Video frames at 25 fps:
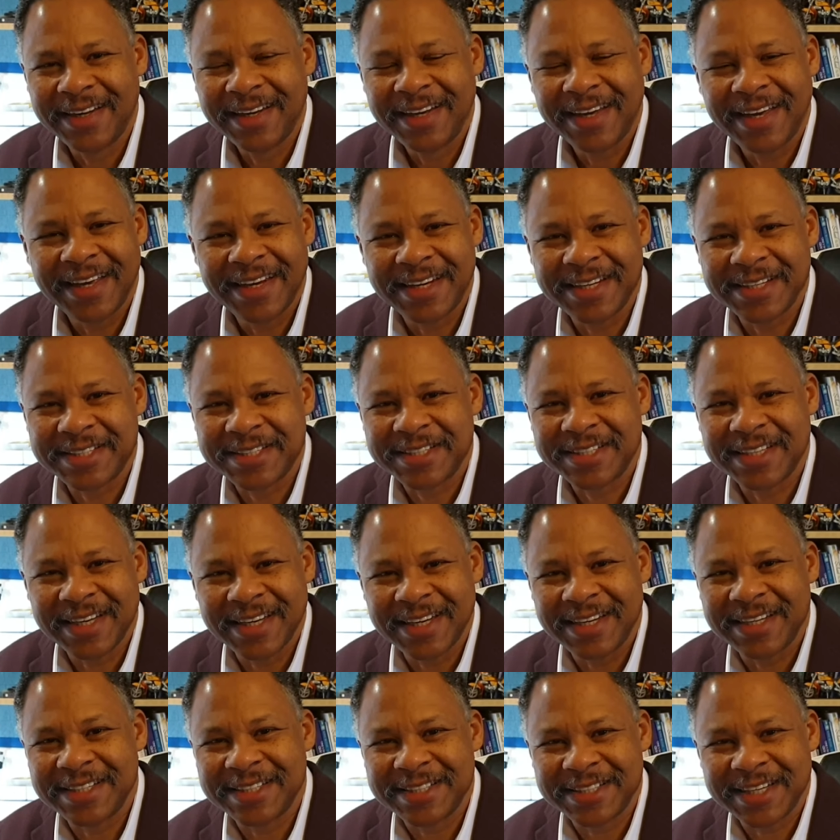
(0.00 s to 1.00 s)
It
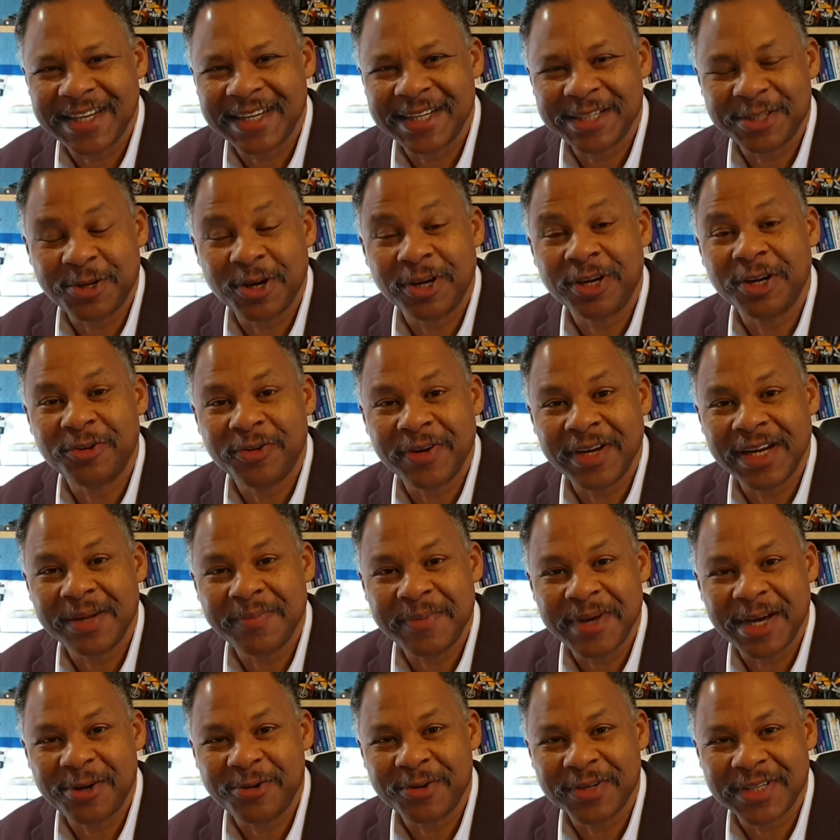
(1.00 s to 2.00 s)
is going to really
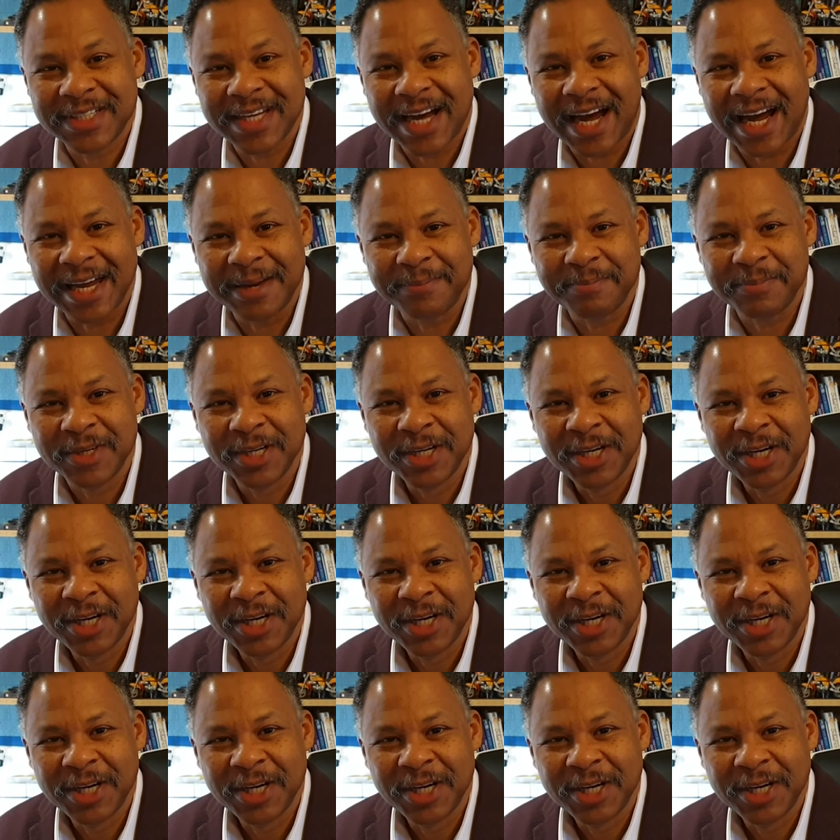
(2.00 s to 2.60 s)
be a good time.